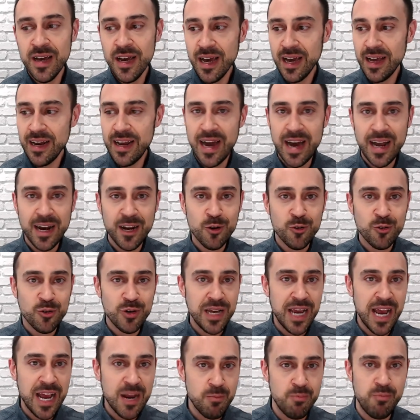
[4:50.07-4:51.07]
and how to
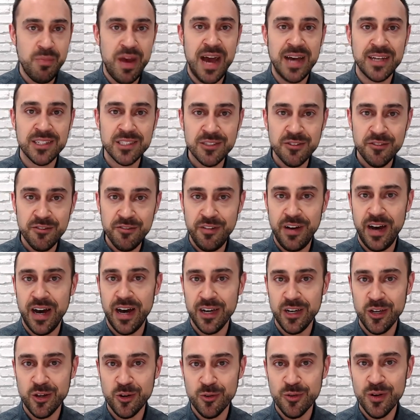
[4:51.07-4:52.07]
create massive
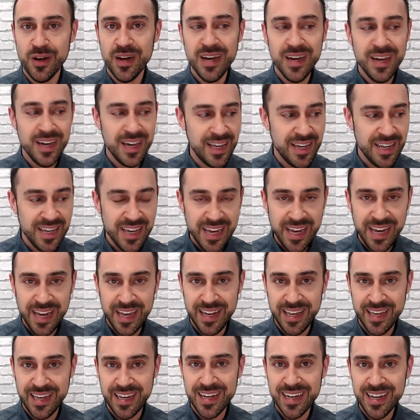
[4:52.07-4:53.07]
value in
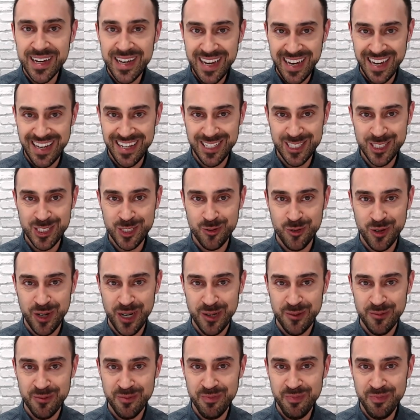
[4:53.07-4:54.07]
any industry.